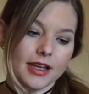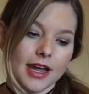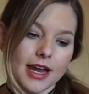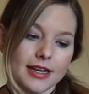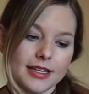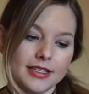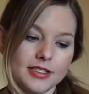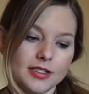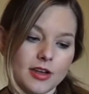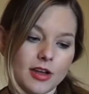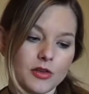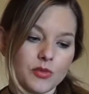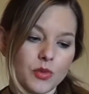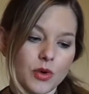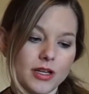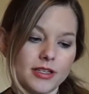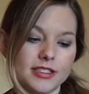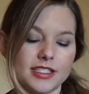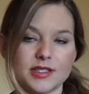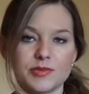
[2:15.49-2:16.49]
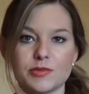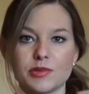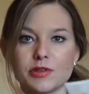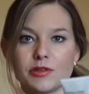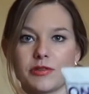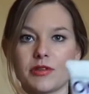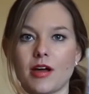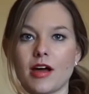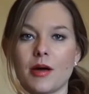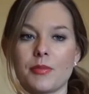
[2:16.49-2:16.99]
and it's called One
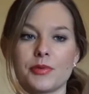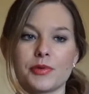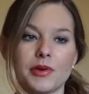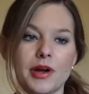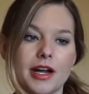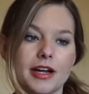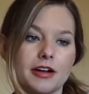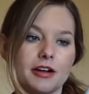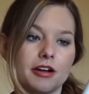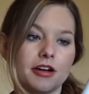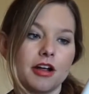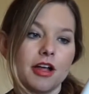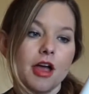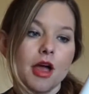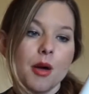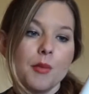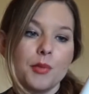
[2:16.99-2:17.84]
Smooth Operator